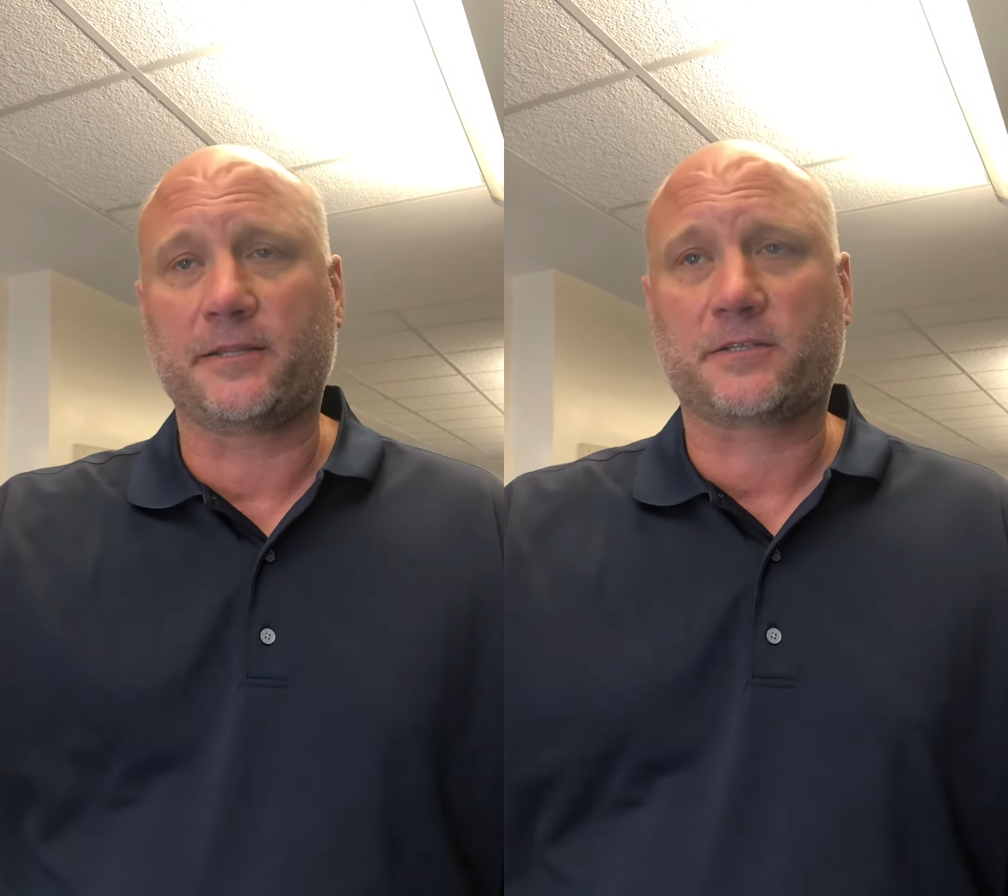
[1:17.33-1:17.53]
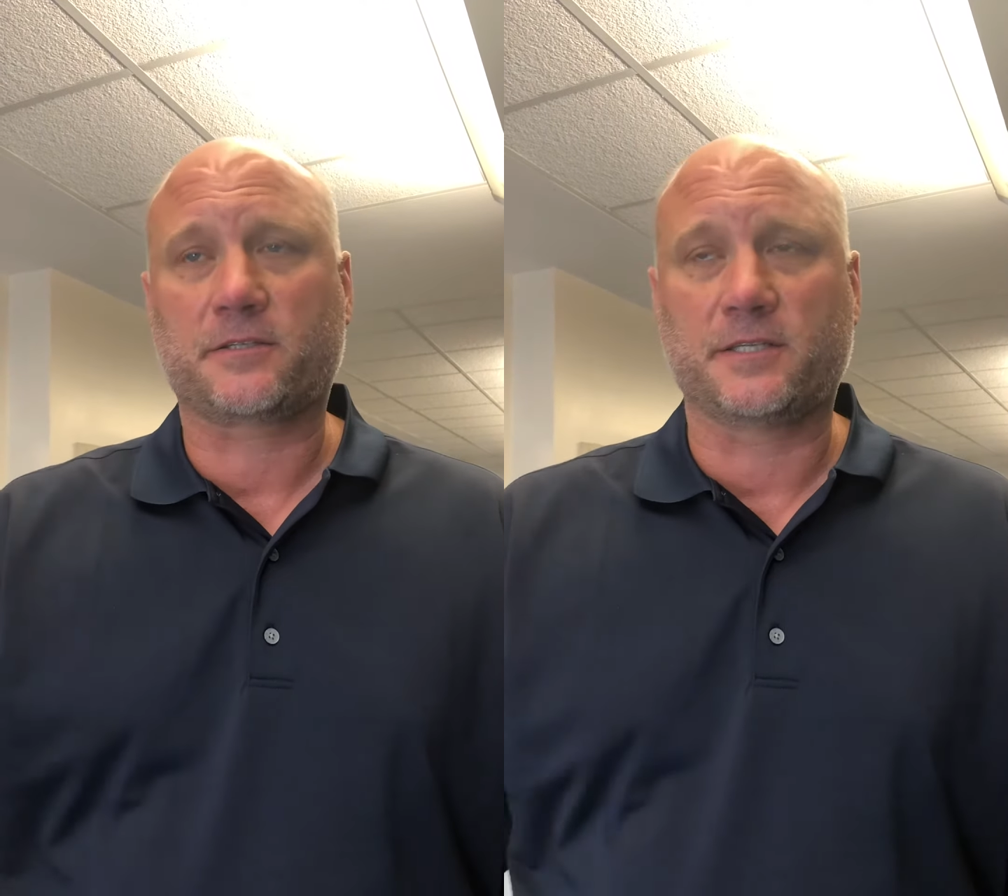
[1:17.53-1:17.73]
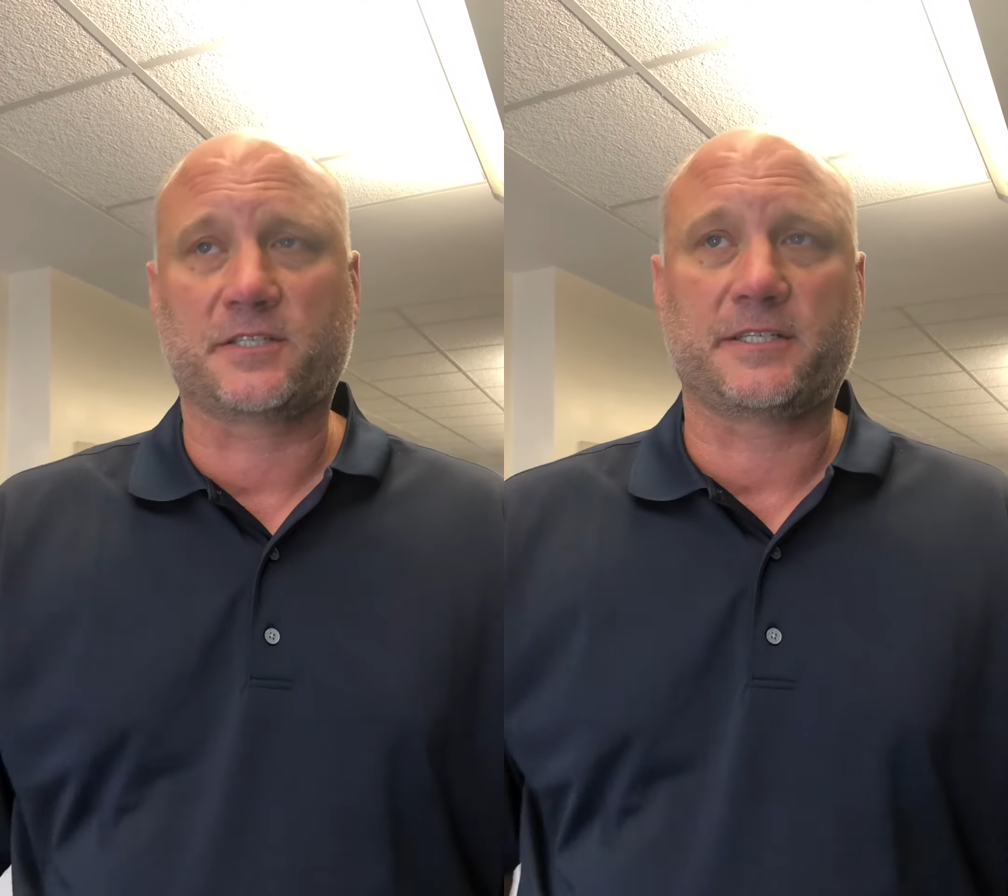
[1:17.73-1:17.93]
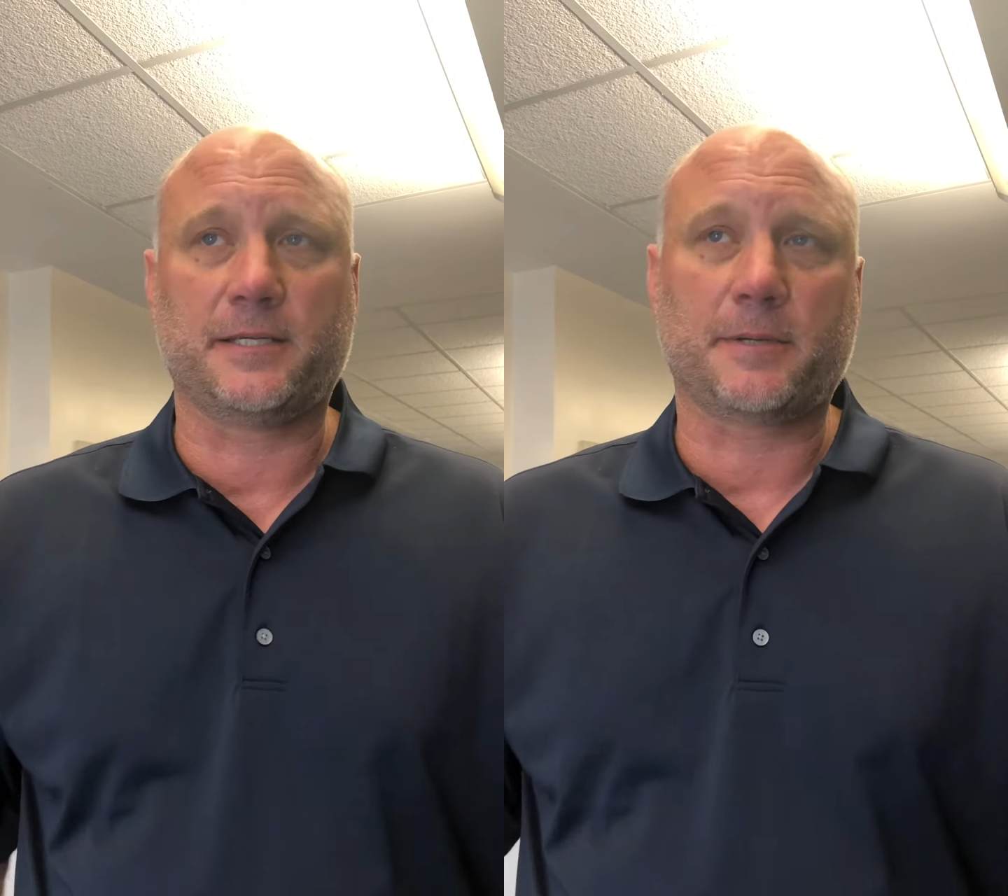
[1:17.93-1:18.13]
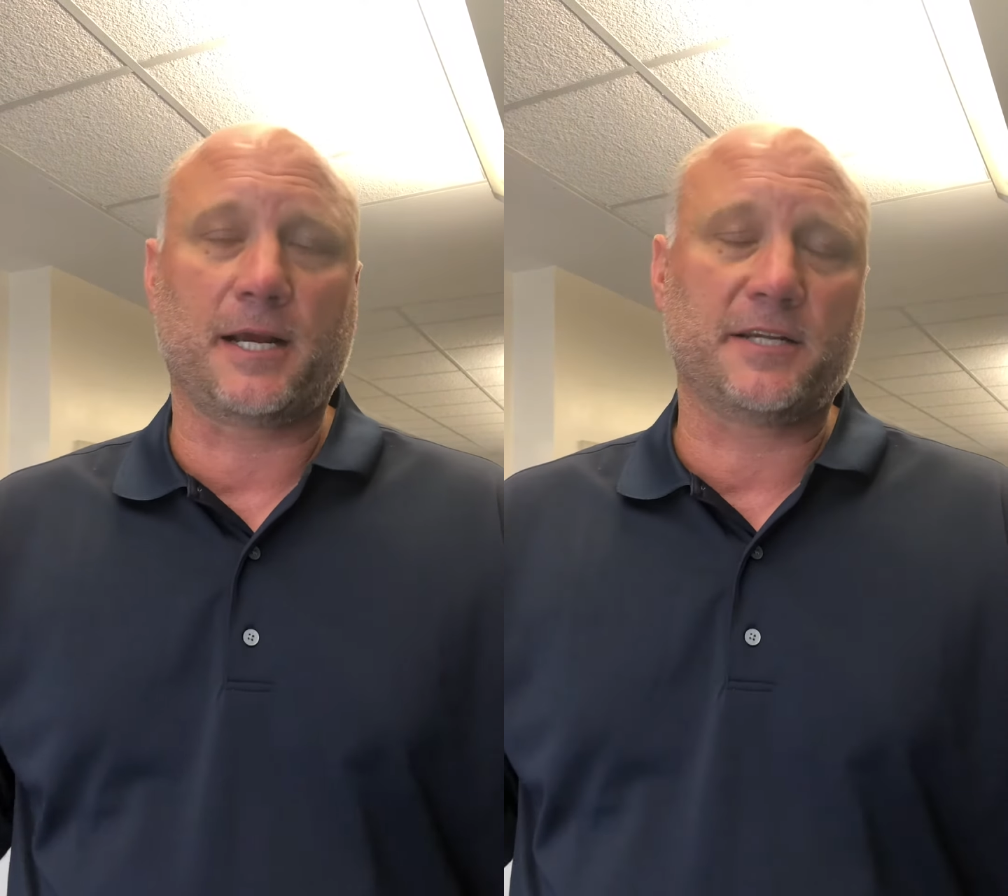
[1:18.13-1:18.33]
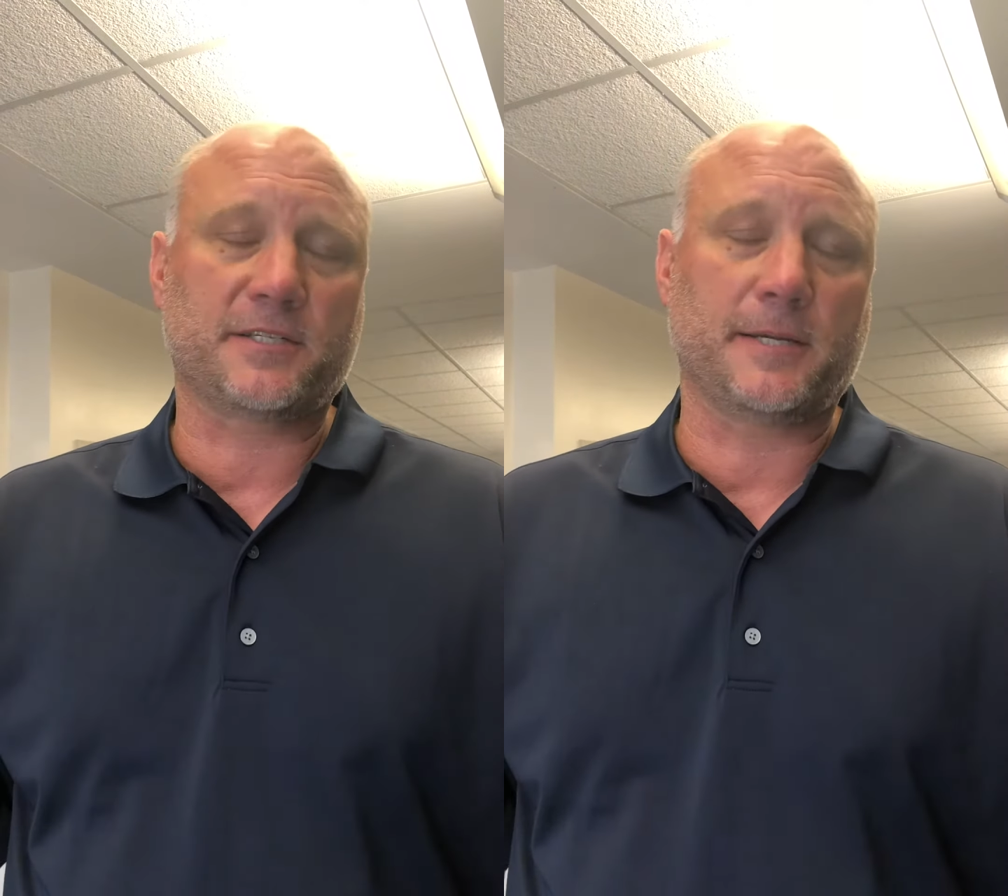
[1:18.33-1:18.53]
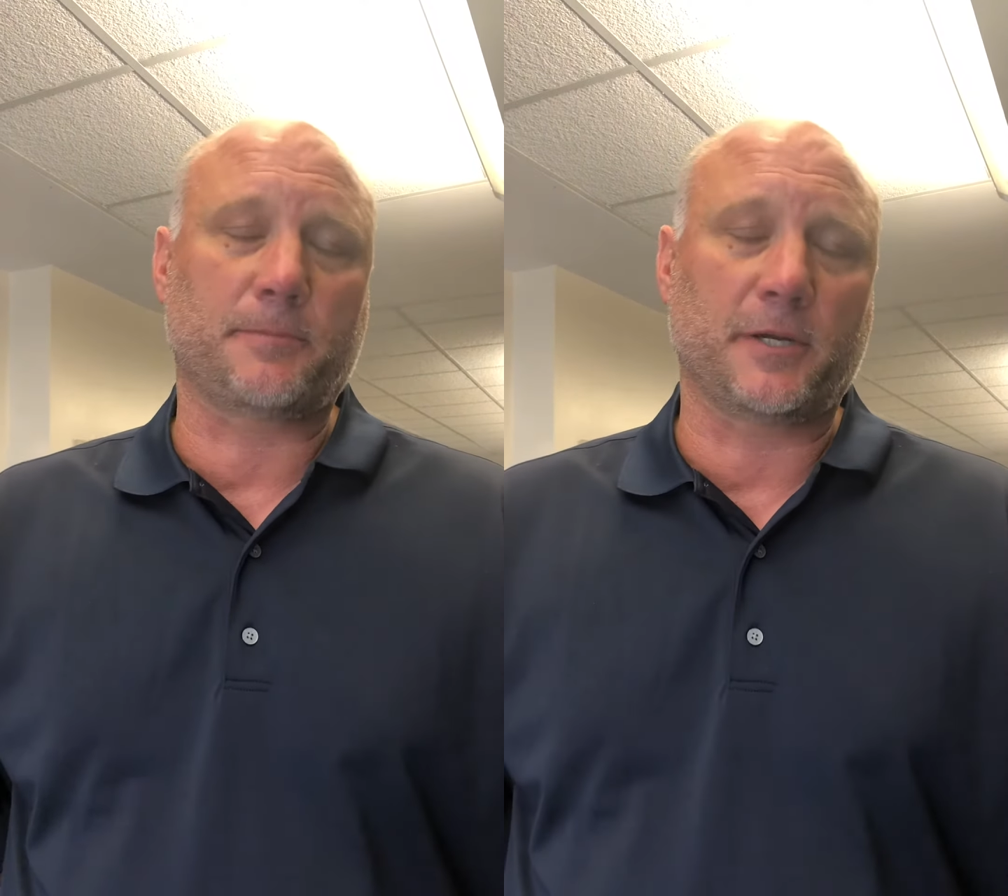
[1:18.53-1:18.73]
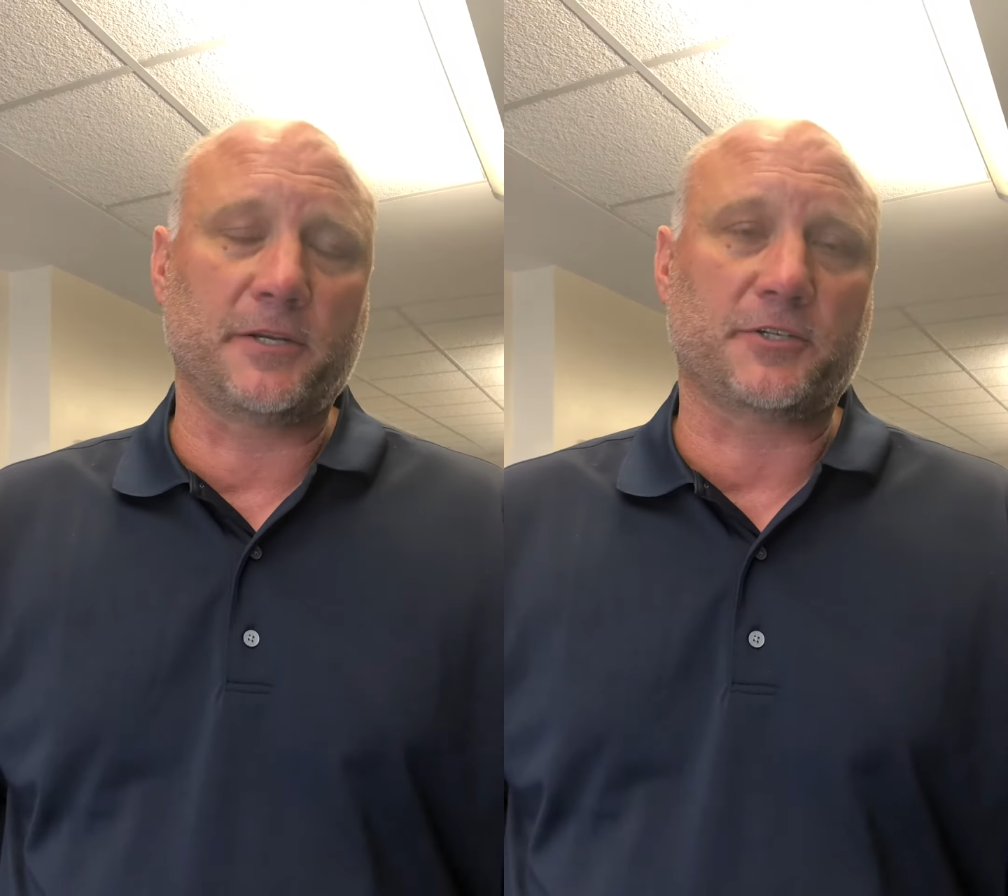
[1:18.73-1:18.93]
this team in Ohio State
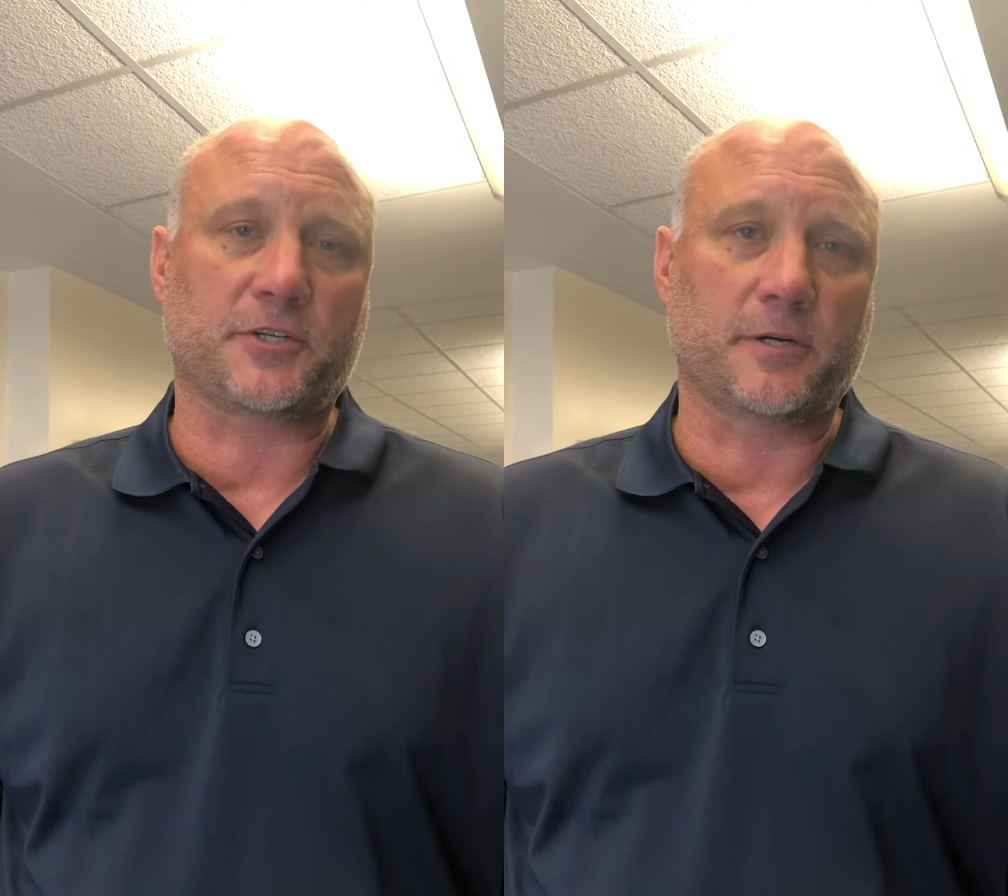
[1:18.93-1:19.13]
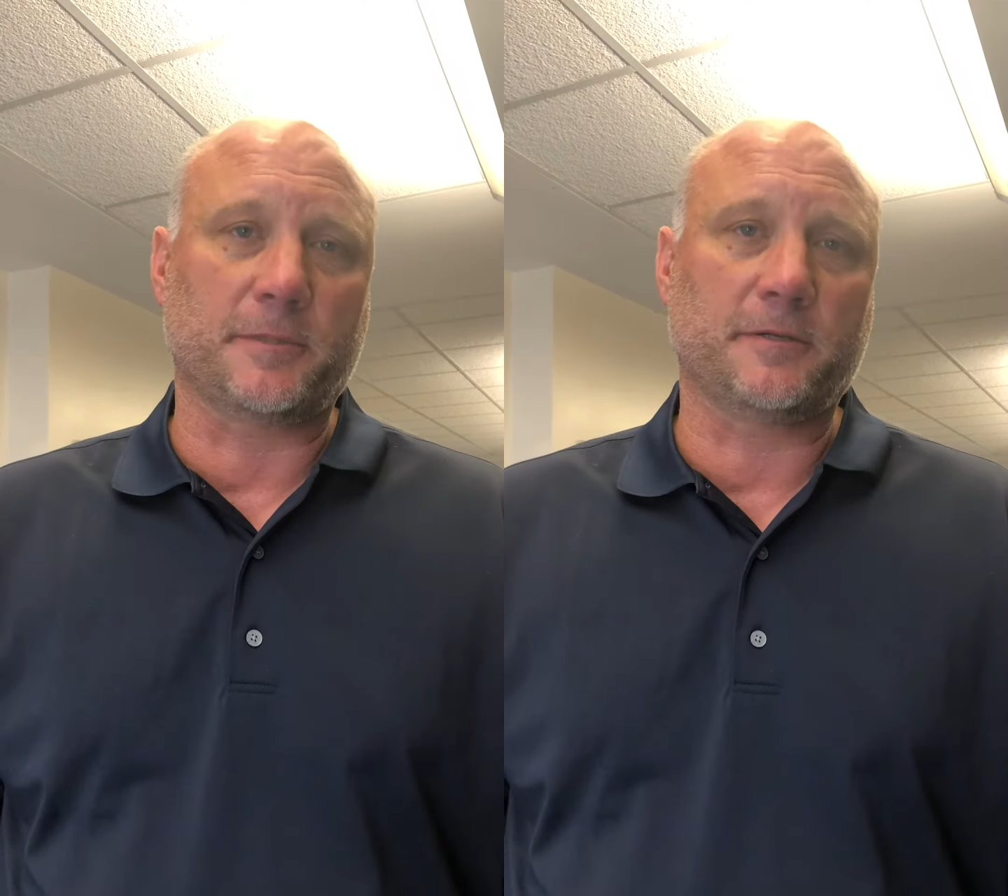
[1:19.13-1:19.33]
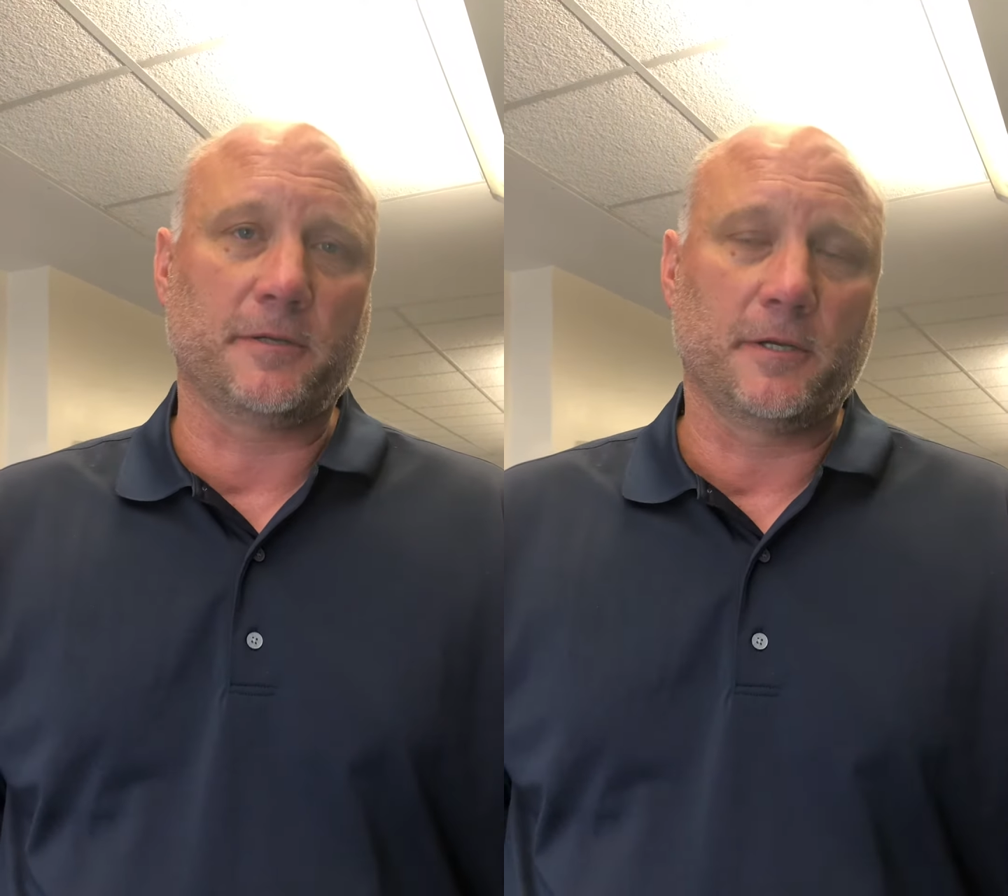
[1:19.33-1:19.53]
played the tournament